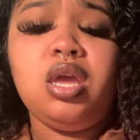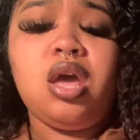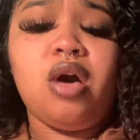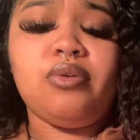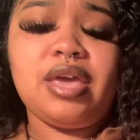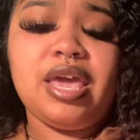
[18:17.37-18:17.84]

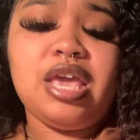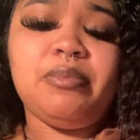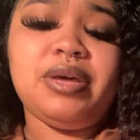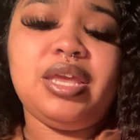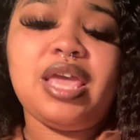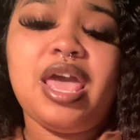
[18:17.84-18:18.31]
Okay,
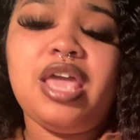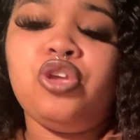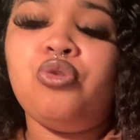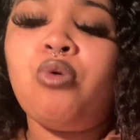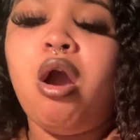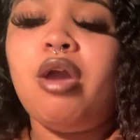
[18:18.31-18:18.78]
but yeah,
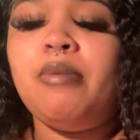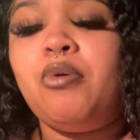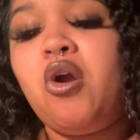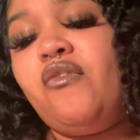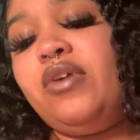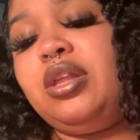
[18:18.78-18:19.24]
you are
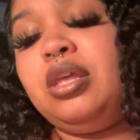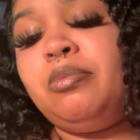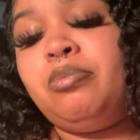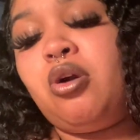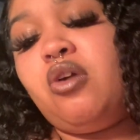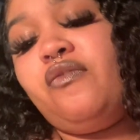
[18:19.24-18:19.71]
imperfectly
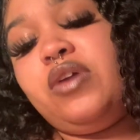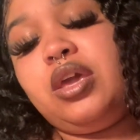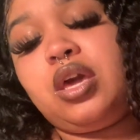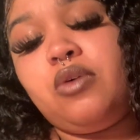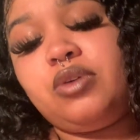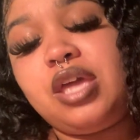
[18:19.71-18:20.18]

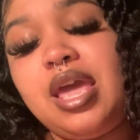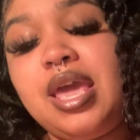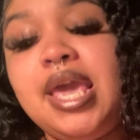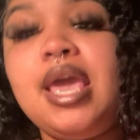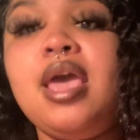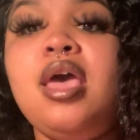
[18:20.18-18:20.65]
perfect,
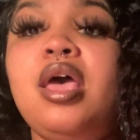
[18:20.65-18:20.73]
okay?